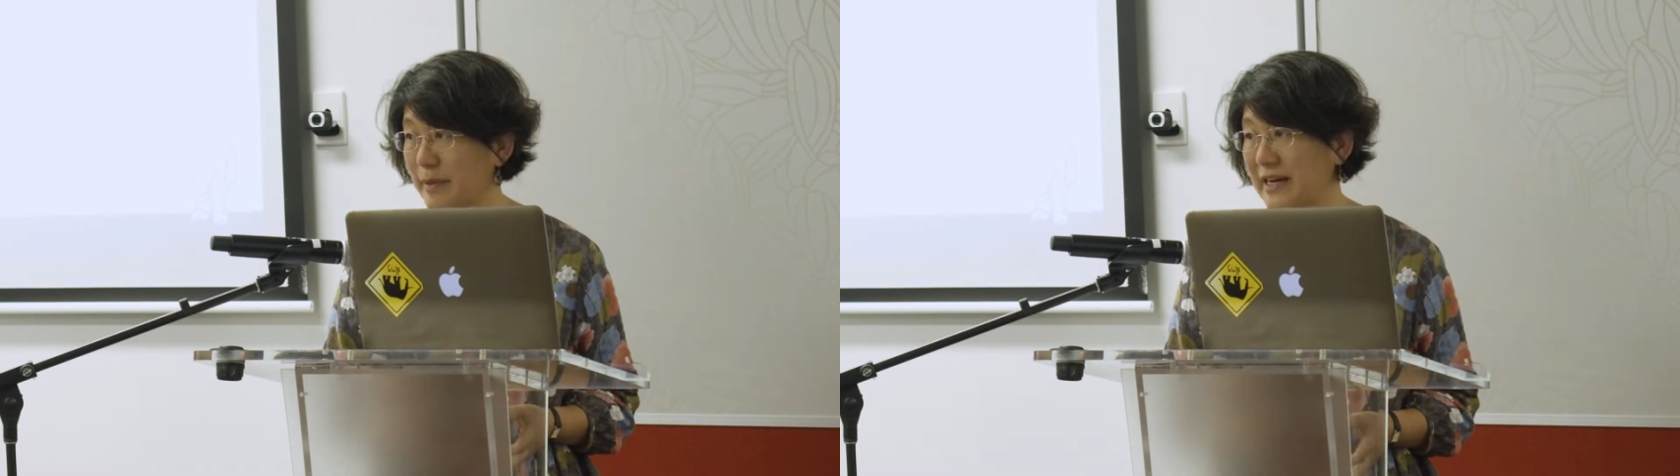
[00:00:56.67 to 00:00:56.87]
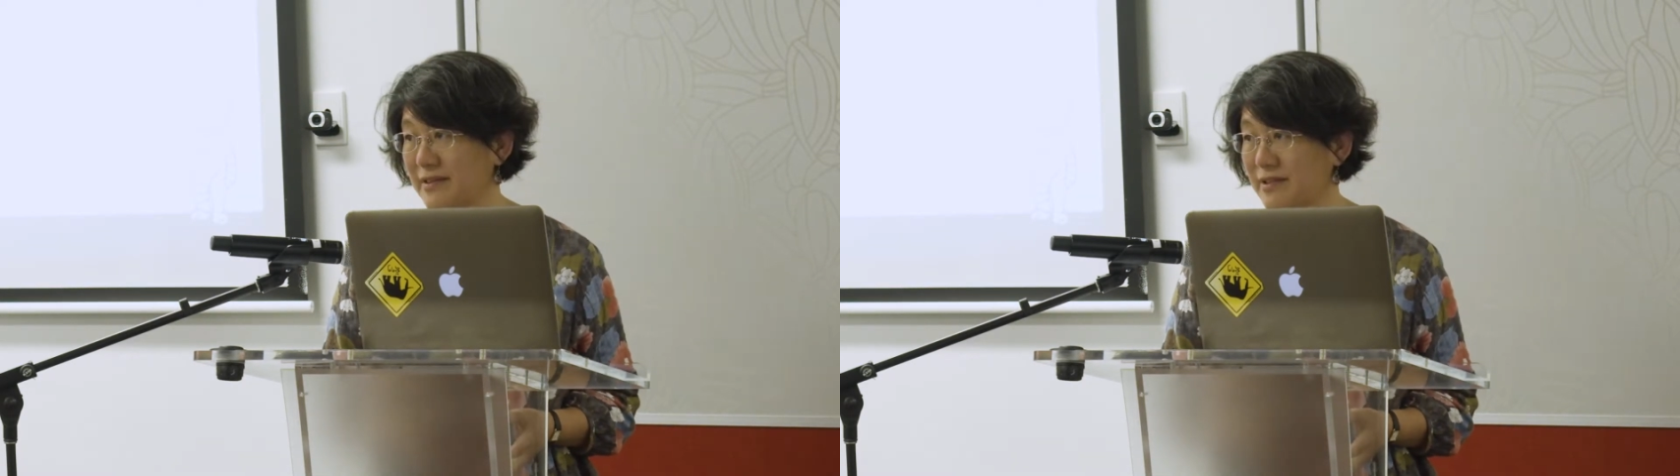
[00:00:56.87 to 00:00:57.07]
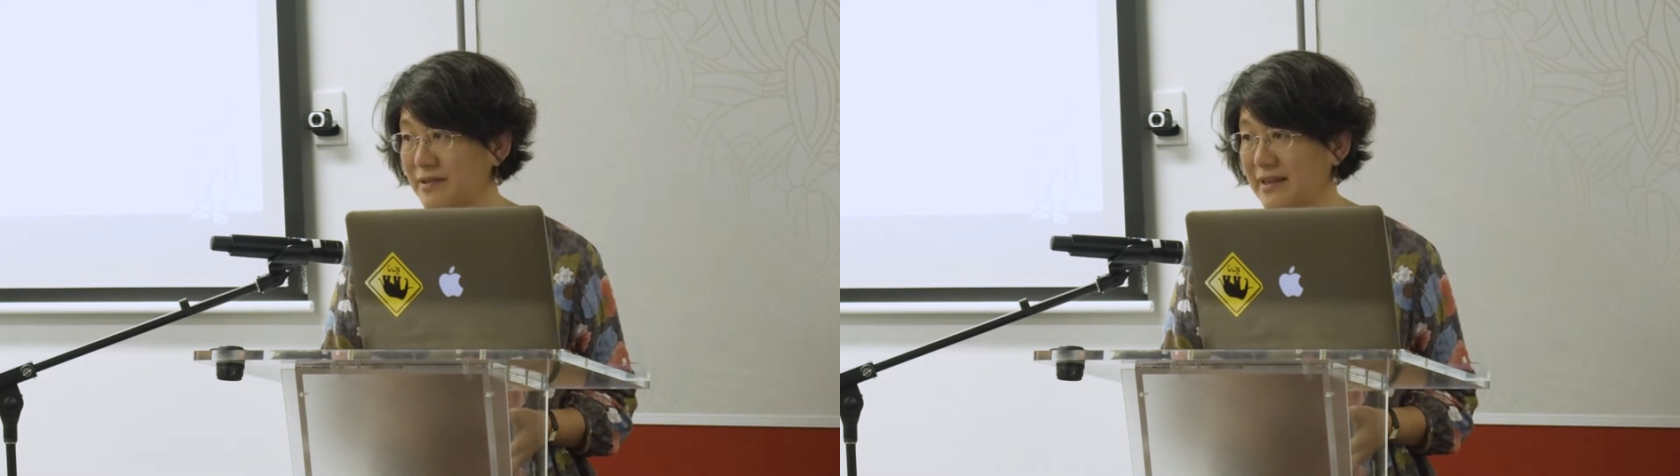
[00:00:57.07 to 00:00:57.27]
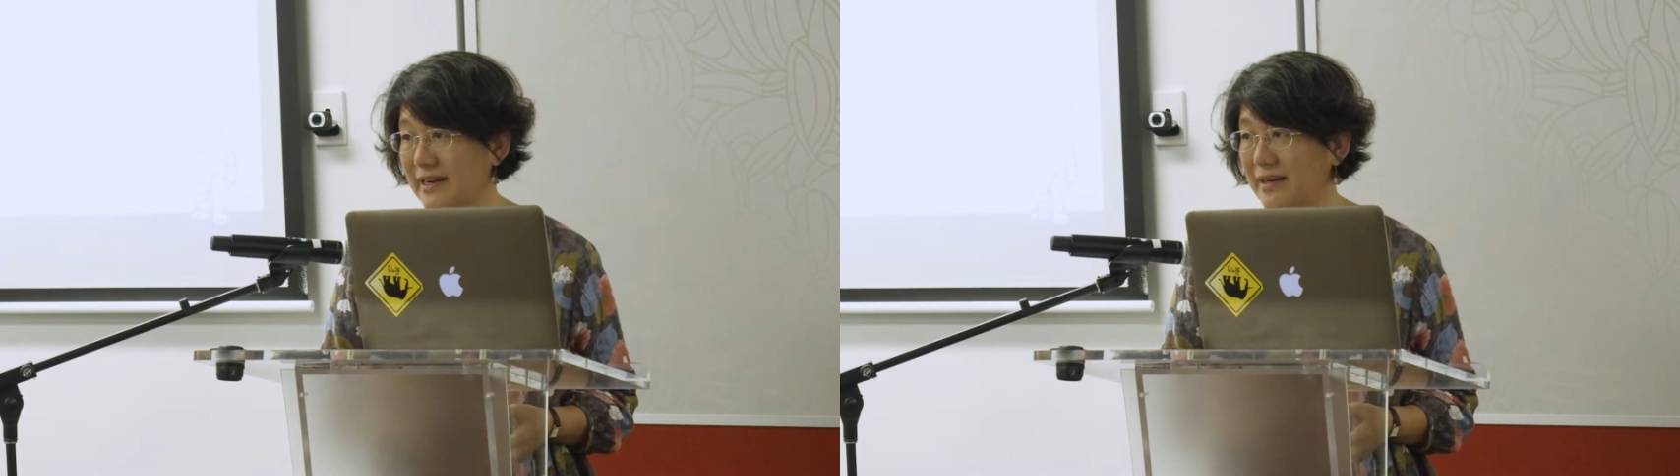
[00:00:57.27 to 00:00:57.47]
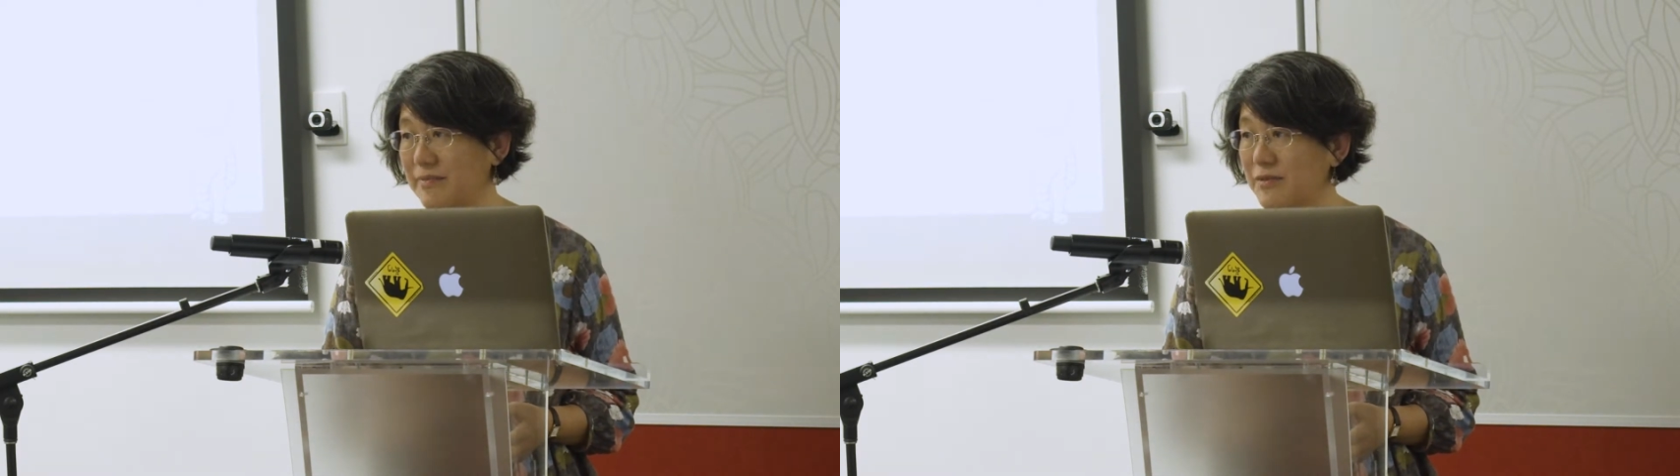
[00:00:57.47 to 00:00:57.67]
about
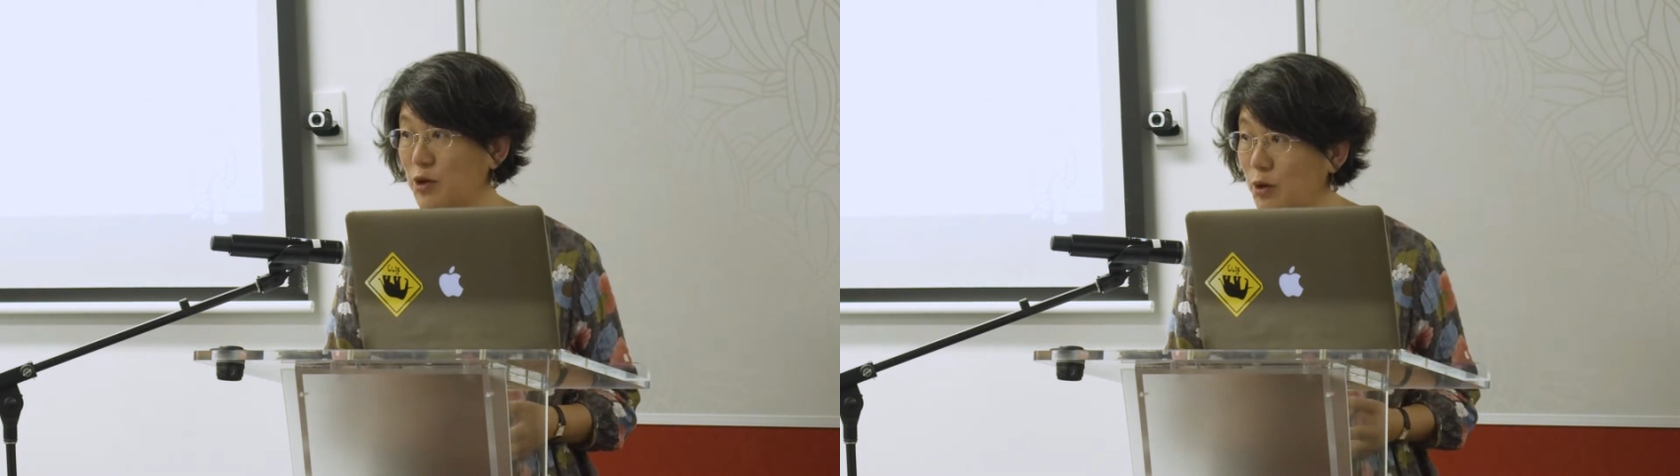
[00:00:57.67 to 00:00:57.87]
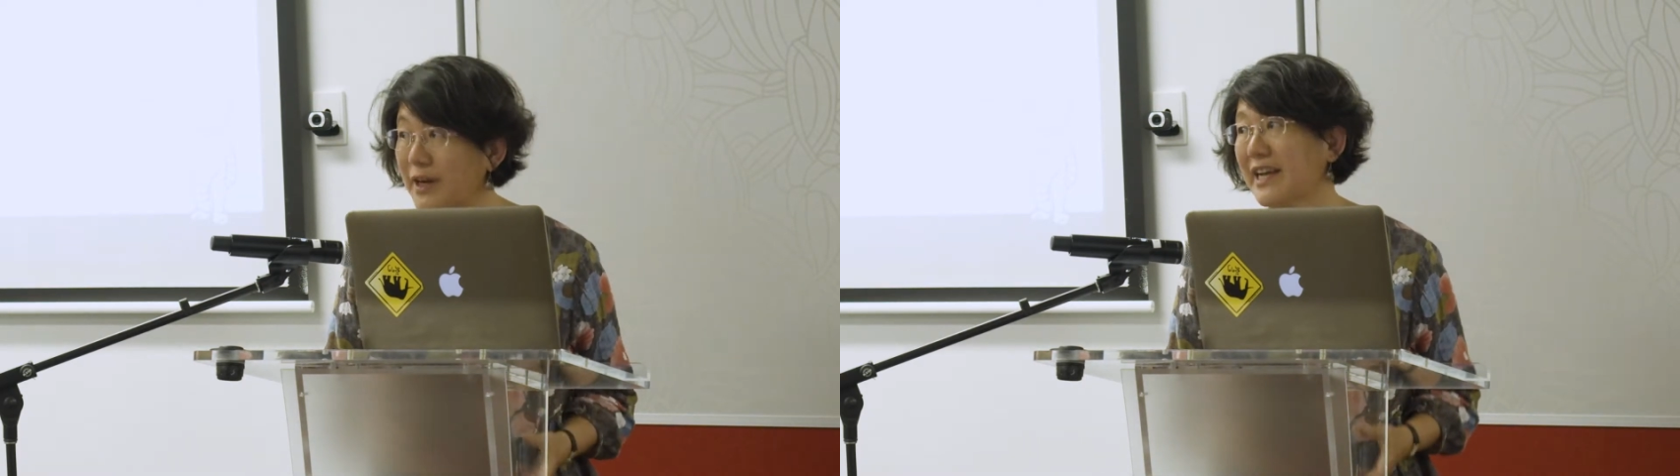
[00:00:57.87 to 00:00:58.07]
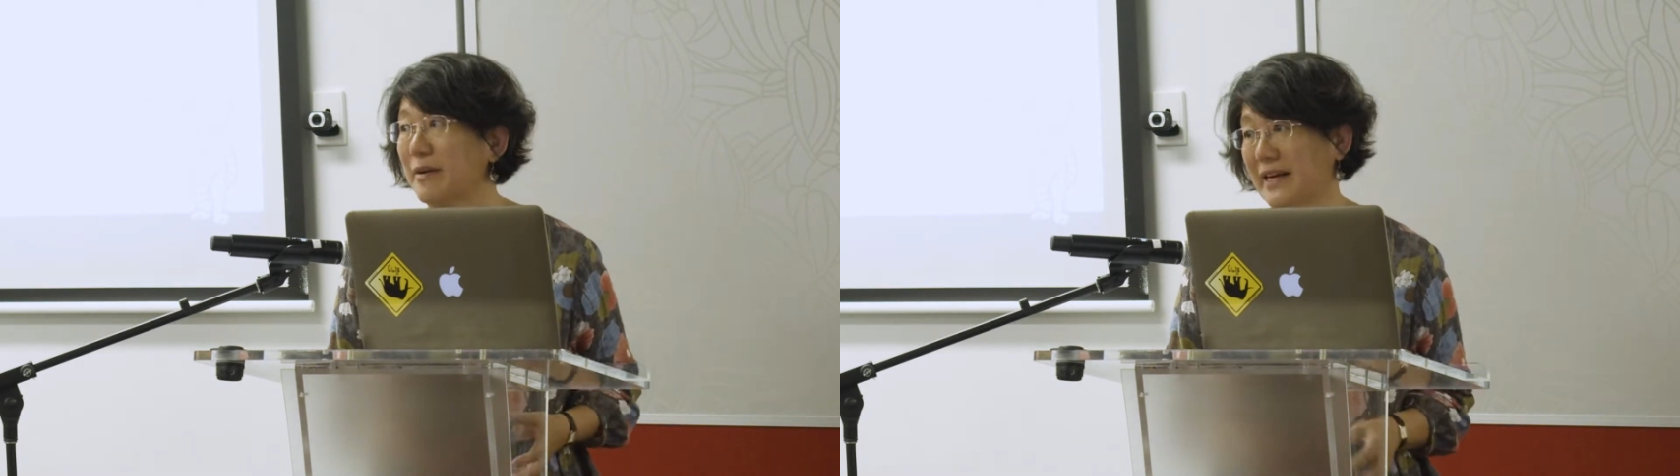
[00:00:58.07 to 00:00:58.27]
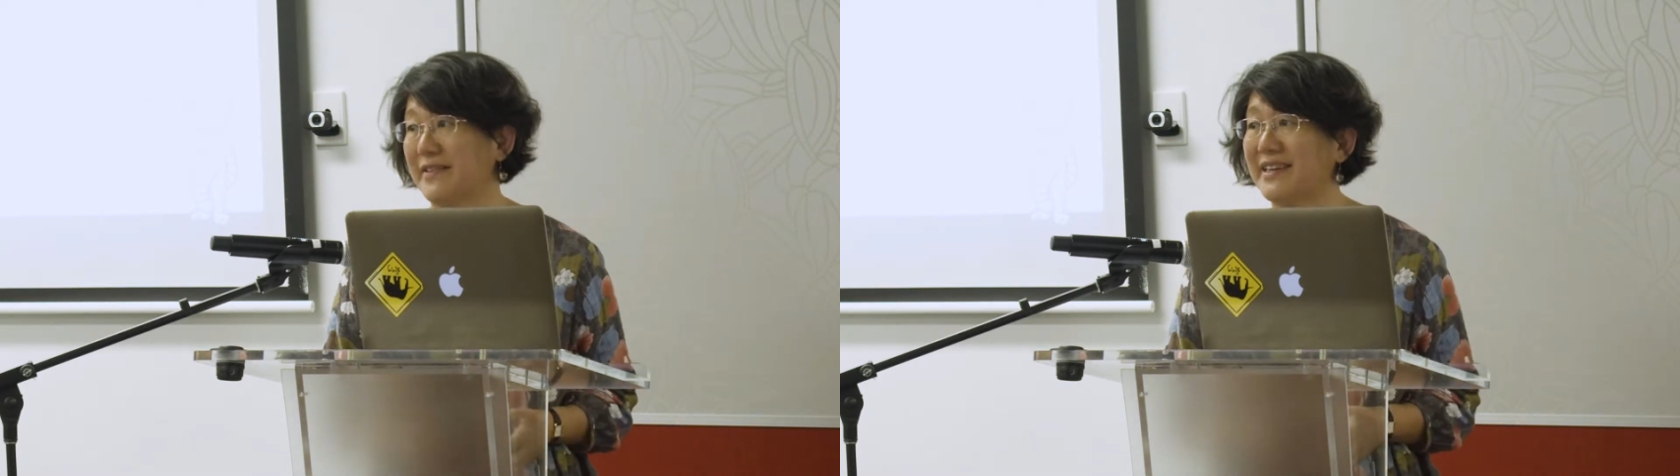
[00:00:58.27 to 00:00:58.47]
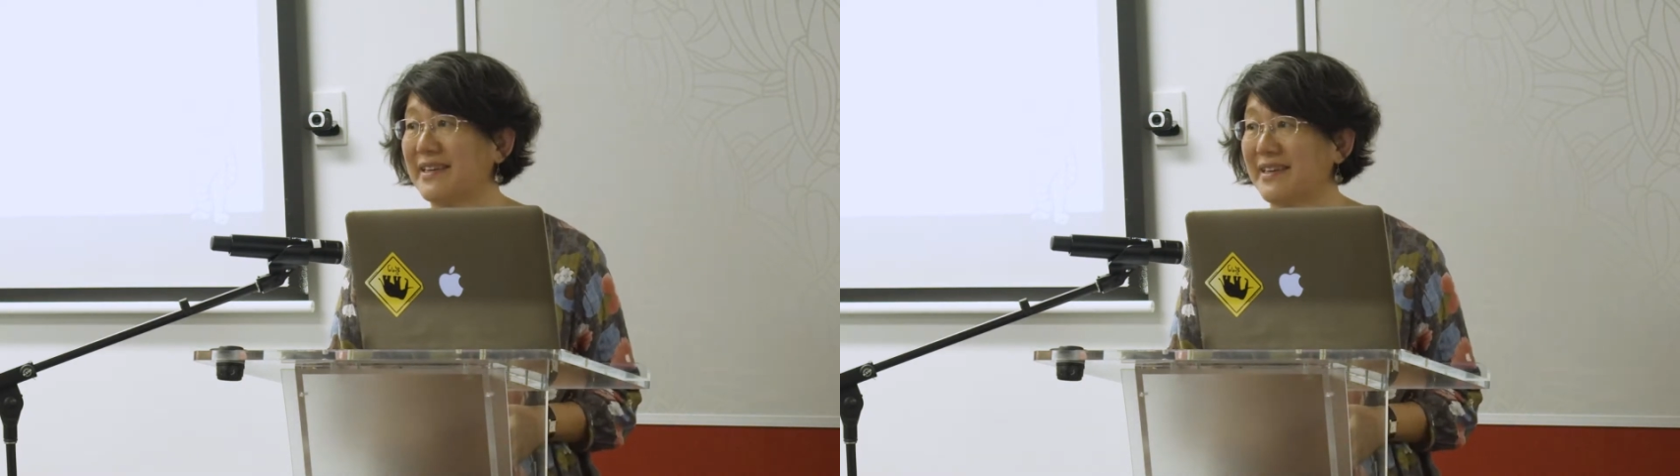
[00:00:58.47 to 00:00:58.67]
talking about